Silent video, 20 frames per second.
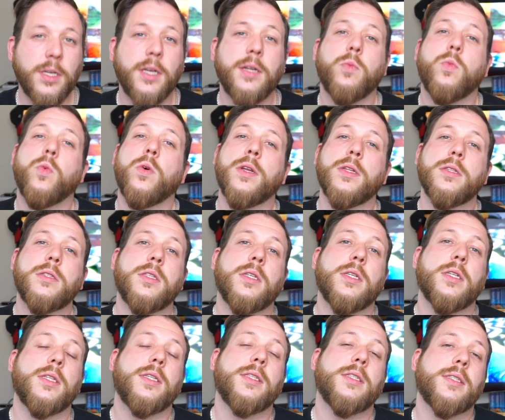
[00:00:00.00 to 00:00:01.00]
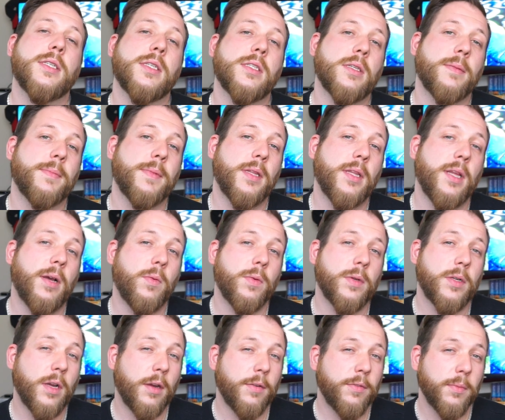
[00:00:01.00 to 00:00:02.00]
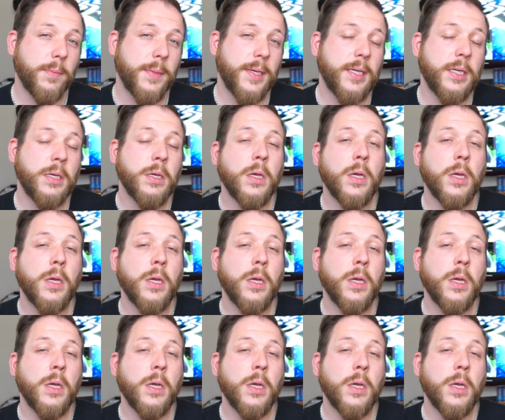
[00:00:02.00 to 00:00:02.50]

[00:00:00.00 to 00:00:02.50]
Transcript: I wanted to at least get something that would cover me,